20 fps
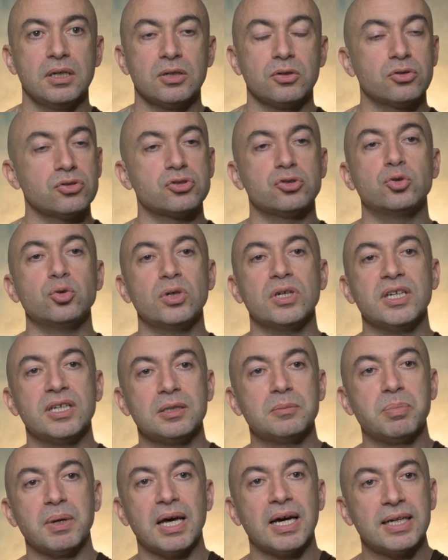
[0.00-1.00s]
Because doing
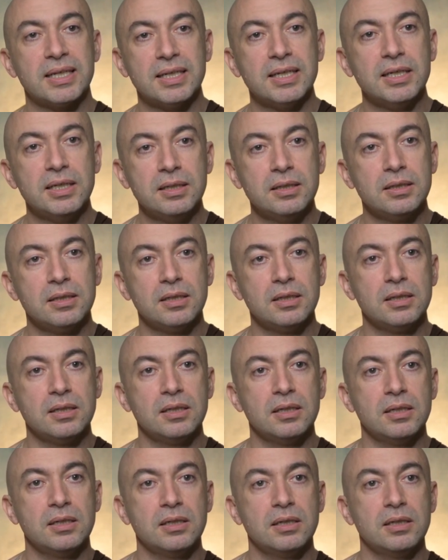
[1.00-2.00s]
it blindly
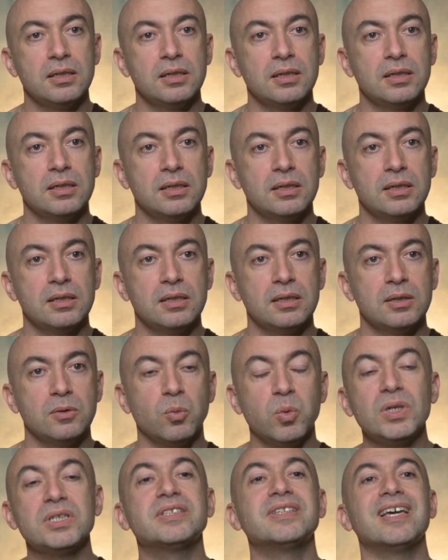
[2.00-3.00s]

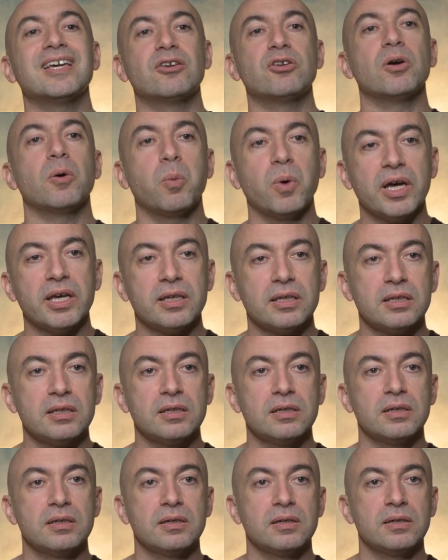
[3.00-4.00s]
will take you away
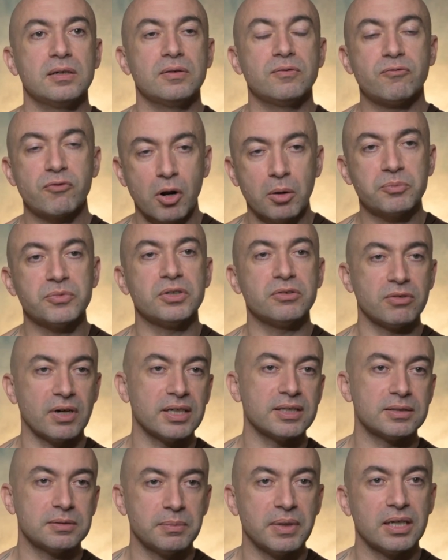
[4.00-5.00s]
from the
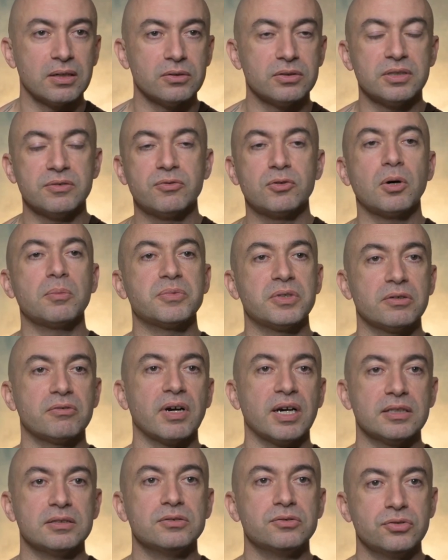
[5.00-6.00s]
right melody, from the
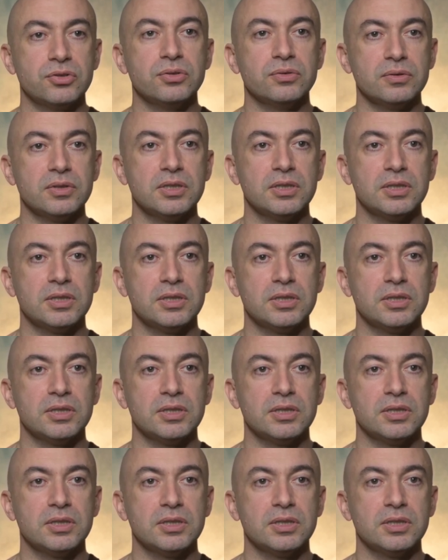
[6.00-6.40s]
right tune.